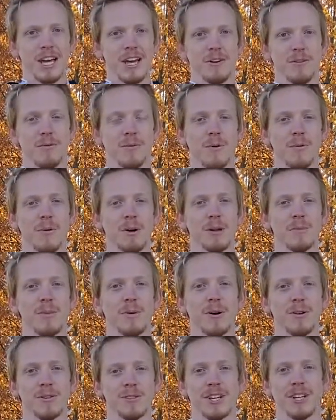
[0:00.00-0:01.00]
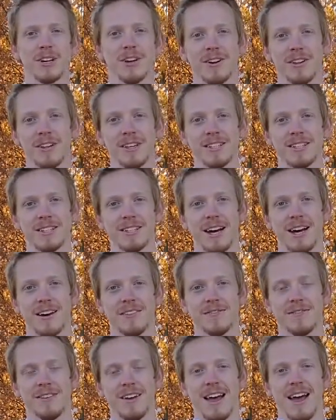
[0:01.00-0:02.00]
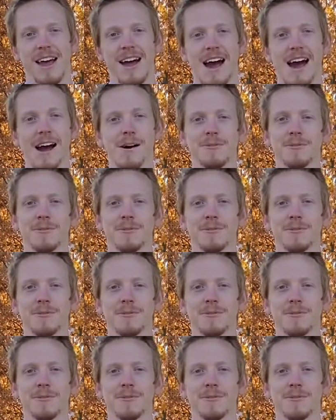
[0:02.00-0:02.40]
channel where we're going to be posting all this stuff. Uh,